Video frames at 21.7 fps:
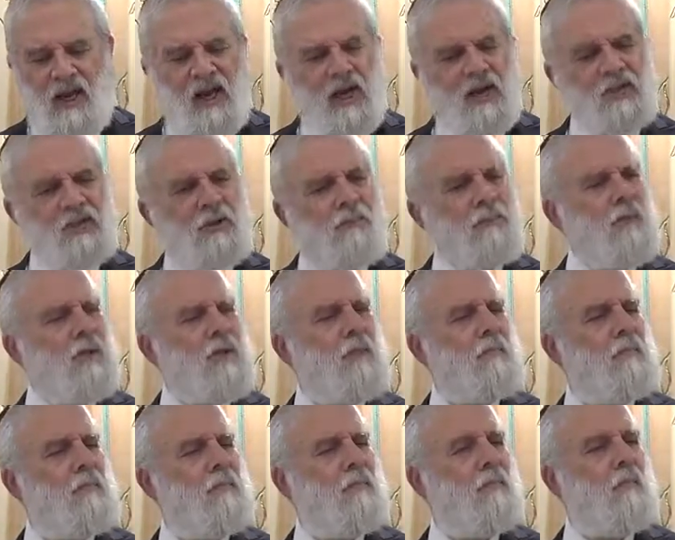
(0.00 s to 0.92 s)
Hashem
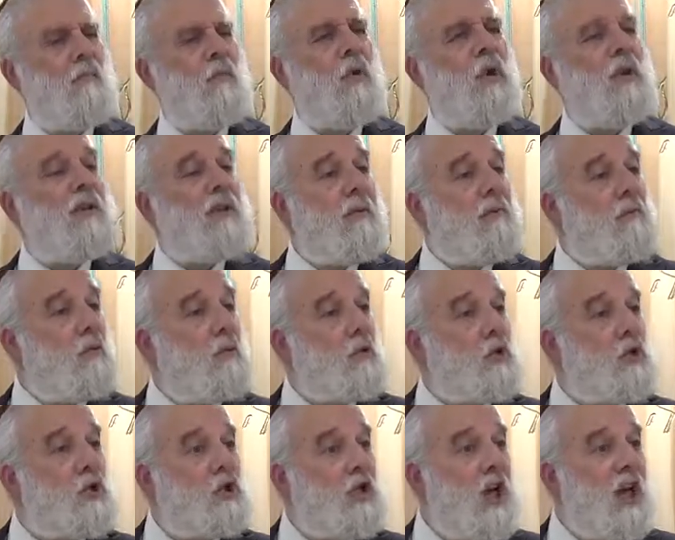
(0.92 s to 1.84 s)
can bring them to
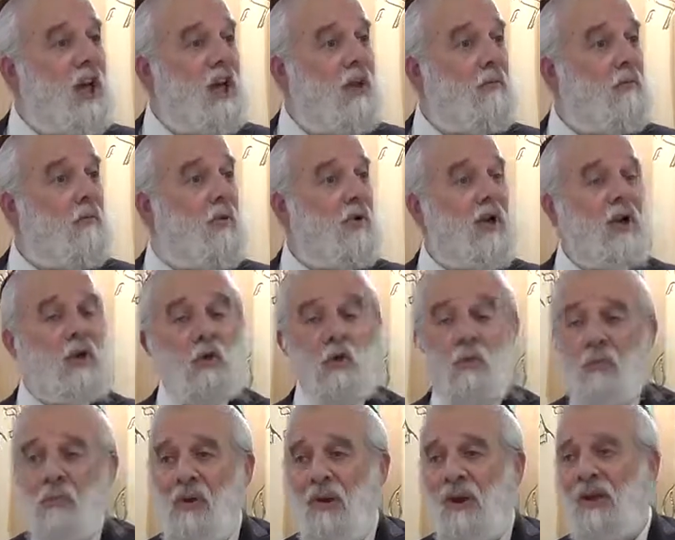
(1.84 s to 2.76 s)
shame, can
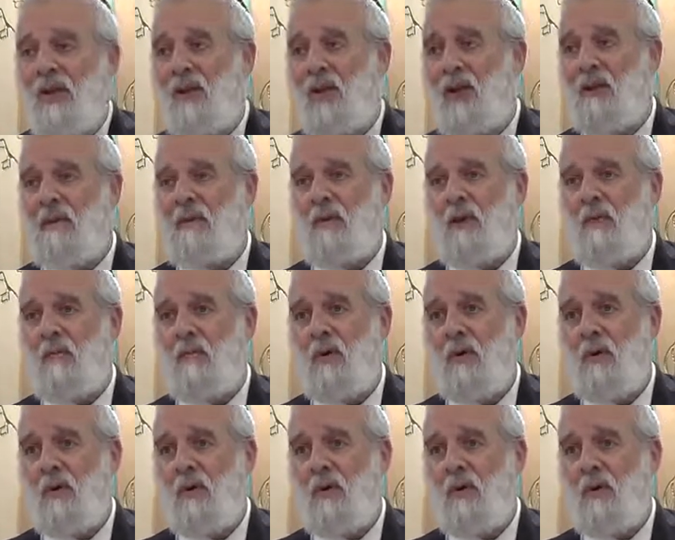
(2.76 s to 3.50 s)
humiliate them.